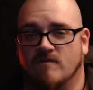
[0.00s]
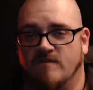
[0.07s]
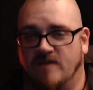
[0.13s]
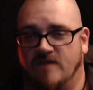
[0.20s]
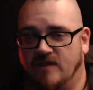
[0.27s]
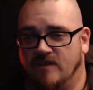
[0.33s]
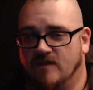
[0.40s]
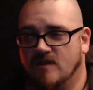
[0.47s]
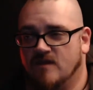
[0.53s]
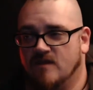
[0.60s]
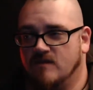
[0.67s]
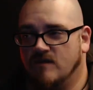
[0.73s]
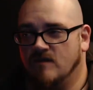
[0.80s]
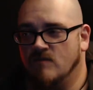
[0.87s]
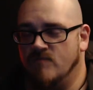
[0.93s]
the
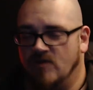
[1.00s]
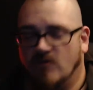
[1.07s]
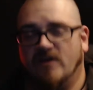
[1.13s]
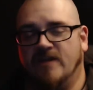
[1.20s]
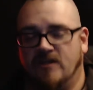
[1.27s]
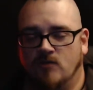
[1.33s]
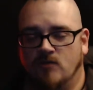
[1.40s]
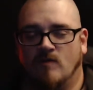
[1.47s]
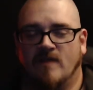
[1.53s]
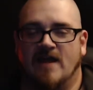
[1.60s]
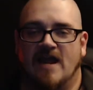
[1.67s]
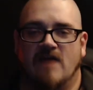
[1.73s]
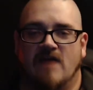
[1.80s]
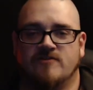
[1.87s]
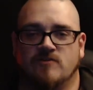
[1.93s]
ability you will
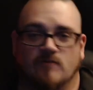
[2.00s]
have